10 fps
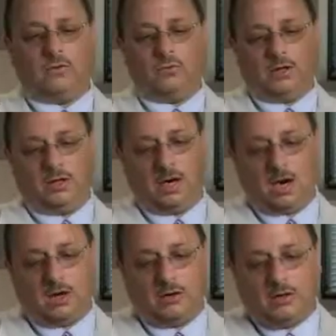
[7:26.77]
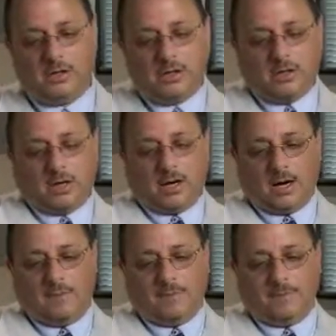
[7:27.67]
We are
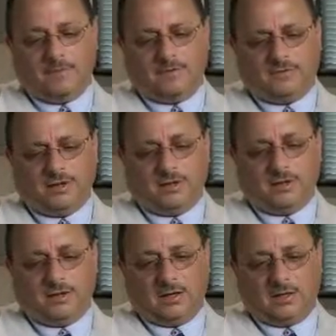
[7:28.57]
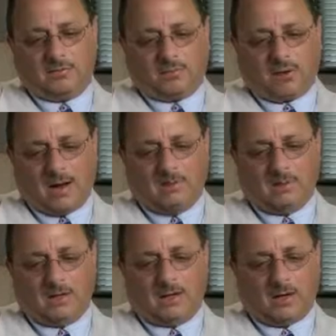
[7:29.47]
seeing
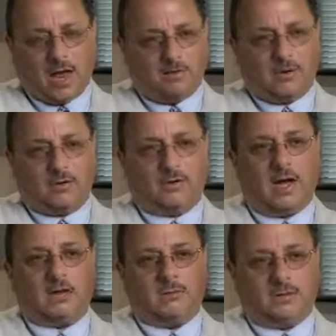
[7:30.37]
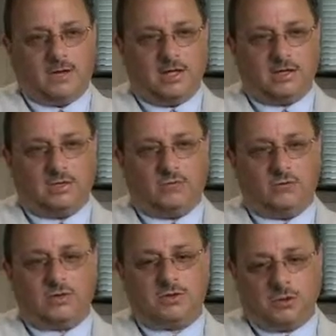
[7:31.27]
probably a lot better documentation
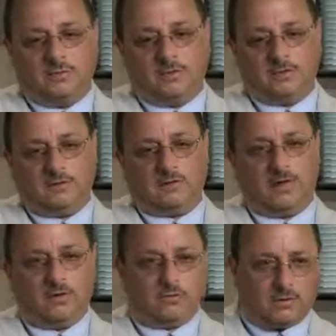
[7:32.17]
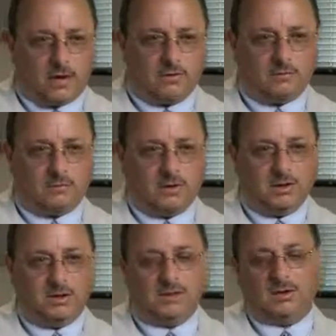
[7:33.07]
with short visits like otitis
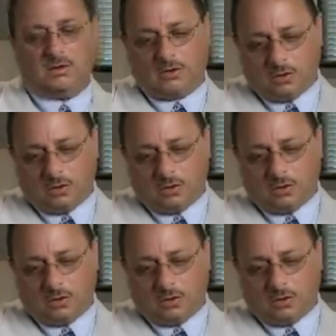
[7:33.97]
media and